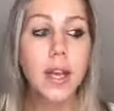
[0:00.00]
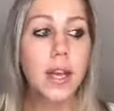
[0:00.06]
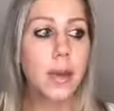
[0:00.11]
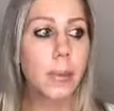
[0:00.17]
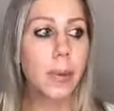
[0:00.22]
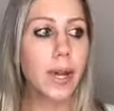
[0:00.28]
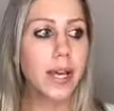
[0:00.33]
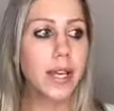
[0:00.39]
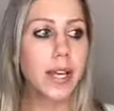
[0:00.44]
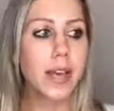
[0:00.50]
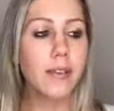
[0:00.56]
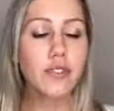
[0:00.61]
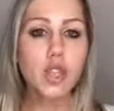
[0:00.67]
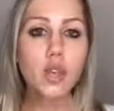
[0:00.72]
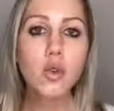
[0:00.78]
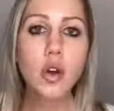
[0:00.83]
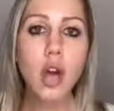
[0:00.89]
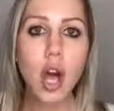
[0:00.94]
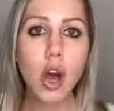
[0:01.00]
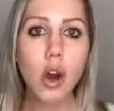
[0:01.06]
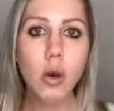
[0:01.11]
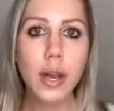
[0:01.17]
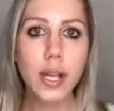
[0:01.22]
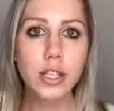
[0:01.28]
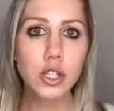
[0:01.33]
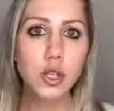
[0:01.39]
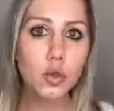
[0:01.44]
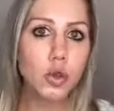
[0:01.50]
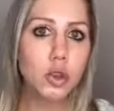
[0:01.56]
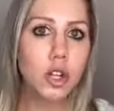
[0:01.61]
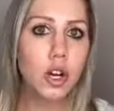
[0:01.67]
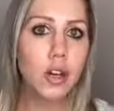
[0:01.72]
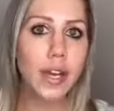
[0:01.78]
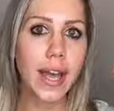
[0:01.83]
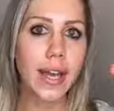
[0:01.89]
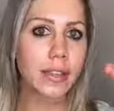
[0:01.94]
But if you go and you
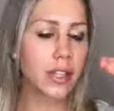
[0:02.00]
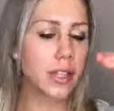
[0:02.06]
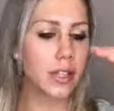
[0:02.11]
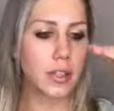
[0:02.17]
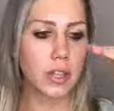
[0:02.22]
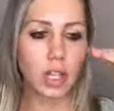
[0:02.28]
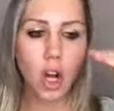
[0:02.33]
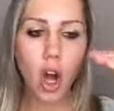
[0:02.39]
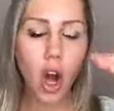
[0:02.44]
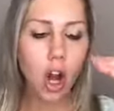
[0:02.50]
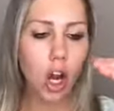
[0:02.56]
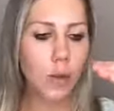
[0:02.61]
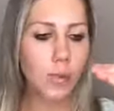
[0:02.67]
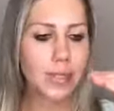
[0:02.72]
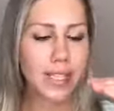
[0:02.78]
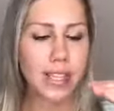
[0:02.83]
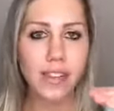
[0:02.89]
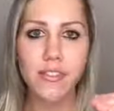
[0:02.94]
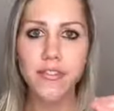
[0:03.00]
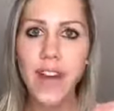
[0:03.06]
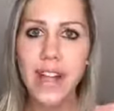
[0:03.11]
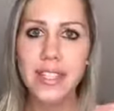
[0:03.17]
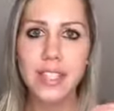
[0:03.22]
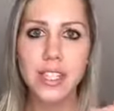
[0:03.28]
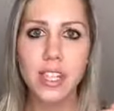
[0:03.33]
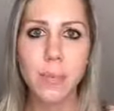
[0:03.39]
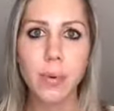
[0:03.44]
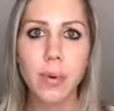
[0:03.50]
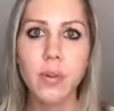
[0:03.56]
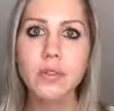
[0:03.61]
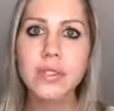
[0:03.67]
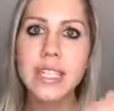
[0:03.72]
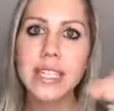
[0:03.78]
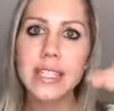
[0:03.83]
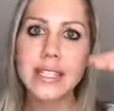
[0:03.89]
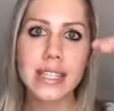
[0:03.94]
look at the carbs and the fats and the
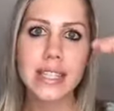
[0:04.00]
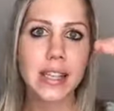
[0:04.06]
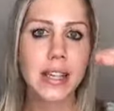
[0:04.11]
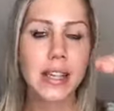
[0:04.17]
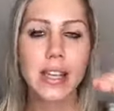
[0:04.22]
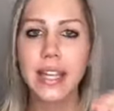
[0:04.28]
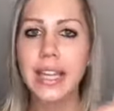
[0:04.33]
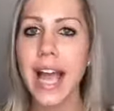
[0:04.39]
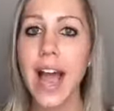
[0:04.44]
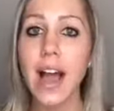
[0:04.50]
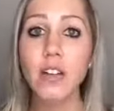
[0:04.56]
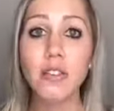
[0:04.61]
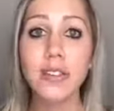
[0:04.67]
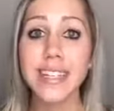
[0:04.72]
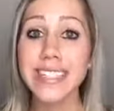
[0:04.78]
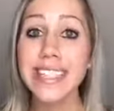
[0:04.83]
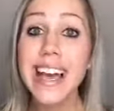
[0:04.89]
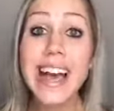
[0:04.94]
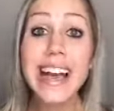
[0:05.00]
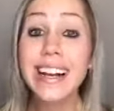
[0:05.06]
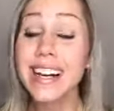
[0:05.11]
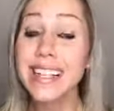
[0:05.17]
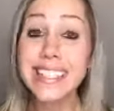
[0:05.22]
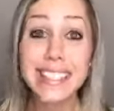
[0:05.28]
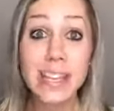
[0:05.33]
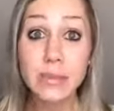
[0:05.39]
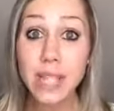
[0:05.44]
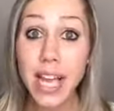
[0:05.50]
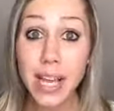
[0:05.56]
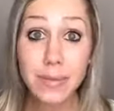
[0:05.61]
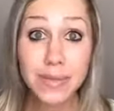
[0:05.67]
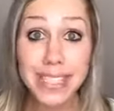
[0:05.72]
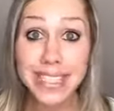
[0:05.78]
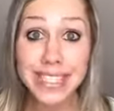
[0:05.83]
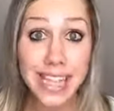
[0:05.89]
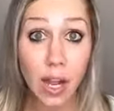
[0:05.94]
proteins and the calories, guys, sometimes
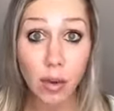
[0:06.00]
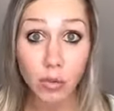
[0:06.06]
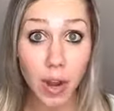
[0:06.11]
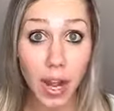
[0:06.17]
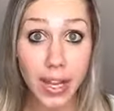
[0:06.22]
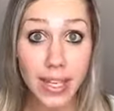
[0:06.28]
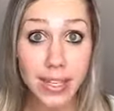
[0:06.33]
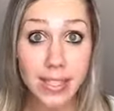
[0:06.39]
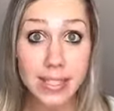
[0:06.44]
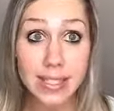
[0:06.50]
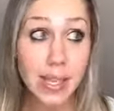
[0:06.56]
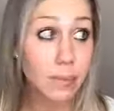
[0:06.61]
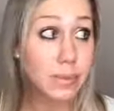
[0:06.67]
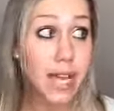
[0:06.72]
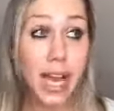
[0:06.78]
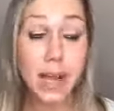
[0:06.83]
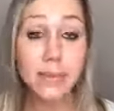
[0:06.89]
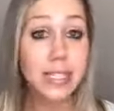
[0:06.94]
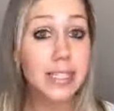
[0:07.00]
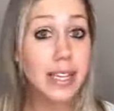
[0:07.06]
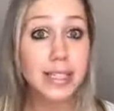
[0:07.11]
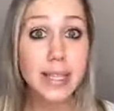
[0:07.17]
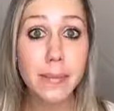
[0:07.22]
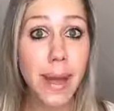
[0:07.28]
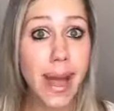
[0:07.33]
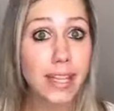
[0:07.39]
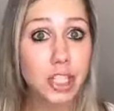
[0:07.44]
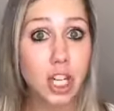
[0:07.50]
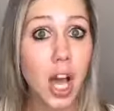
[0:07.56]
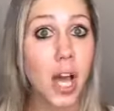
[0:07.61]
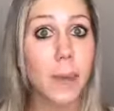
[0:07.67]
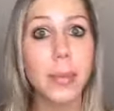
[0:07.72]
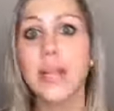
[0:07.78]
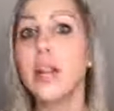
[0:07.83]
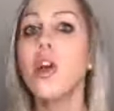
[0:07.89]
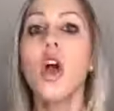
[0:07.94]
it's not right. Sometimes it doesn't match
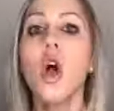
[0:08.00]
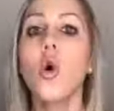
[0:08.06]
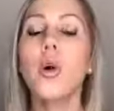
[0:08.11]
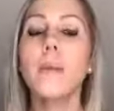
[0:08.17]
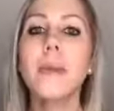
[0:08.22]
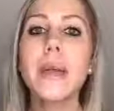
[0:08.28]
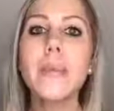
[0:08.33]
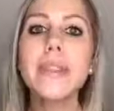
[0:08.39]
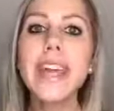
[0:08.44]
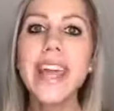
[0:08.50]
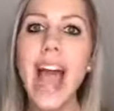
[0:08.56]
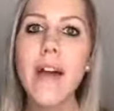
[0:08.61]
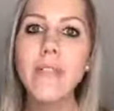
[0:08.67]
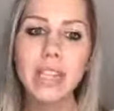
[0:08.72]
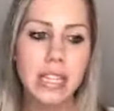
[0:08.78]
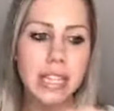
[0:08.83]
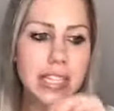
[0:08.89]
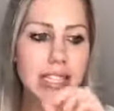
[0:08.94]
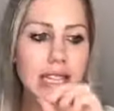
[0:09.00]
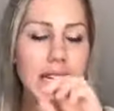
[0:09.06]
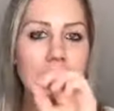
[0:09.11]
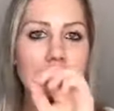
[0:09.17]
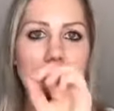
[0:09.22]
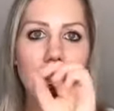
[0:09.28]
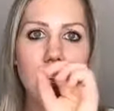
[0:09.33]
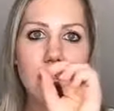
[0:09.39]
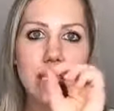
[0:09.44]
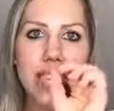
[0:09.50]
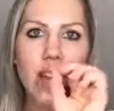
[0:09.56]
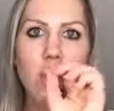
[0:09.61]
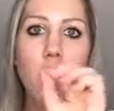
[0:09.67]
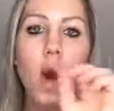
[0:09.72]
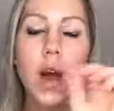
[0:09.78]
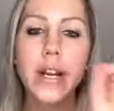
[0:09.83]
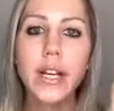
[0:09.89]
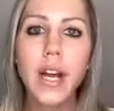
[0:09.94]
up. Or maybe they have it listed in there as like
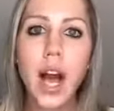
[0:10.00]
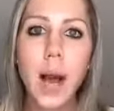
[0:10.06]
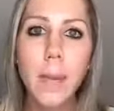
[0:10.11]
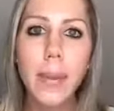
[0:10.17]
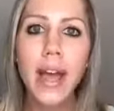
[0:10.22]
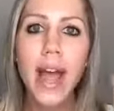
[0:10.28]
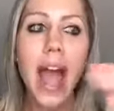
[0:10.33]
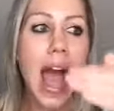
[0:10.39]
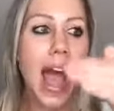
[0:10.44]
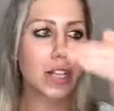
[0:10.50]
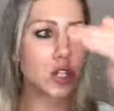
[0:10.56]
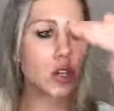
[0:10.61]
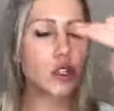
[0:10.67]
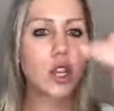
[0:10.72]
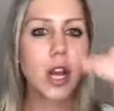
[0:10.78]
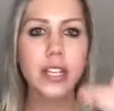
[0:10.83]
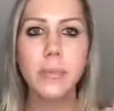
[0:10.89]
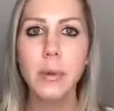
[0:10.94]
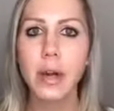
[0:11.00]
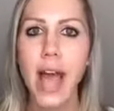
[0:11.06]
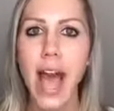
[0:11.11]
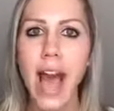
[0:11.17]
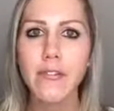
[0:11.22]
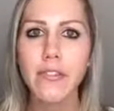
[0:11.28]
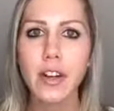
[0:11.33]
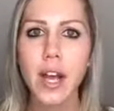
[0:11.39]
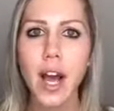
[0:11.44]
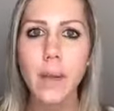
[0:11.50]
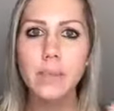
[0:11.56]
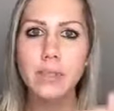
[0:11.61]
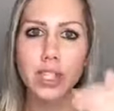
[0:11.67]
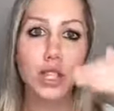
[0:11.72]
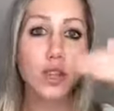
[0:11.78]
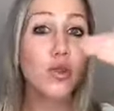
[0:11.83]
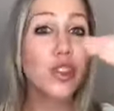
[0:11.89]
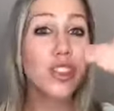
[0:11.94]
1 cup and you're trying to put 1/2 cup, so
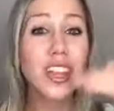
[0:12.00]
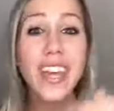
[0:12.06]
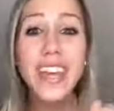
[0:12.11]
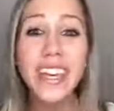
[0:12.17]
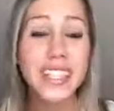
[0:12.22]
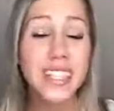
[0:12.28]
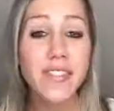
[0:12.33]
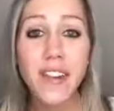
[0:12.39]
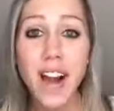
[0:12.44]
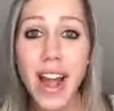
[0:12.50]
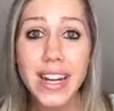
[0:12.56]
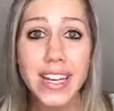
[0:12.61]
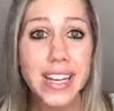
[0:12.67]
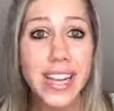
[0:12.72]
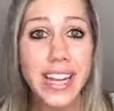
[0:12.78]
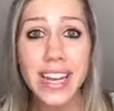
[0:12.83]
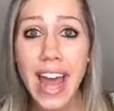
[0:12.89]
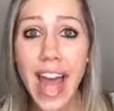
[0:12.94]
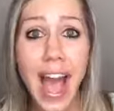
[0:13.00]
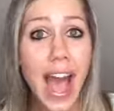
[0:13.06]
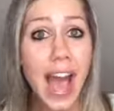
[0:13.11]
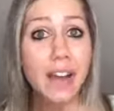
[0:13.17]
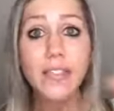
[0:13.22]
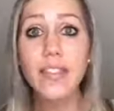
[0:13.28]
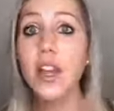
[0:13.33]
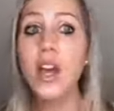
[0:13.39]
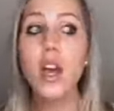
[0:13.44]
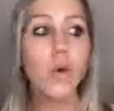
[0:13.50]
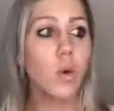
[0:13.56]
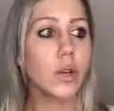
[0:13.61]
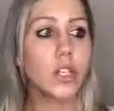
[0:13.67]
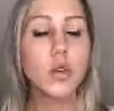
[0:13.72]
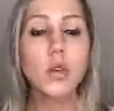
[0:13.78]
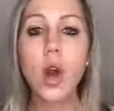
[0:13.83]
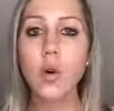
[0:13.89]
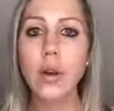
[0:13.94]
you think it divided it in half when
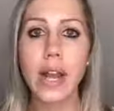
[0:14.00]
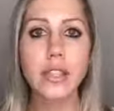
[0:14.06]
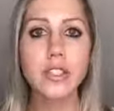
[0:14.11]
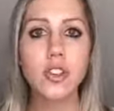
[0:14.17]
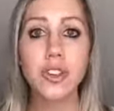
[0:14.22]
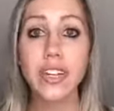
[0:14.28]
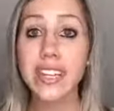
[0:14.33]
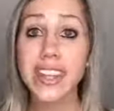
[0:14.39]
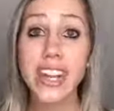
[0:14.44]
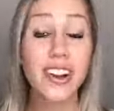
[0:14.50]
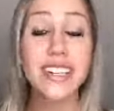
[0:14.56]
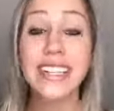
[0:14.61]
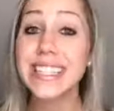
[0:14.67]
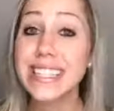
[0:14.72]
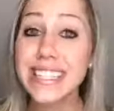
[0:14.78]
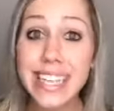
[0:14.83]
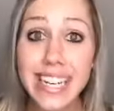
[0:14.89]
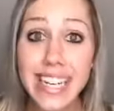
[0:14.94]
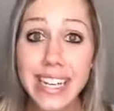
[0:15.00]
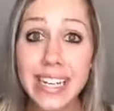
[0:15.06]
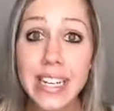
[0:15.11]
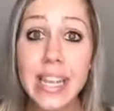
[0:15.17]
you go and enter it in there and it didn't.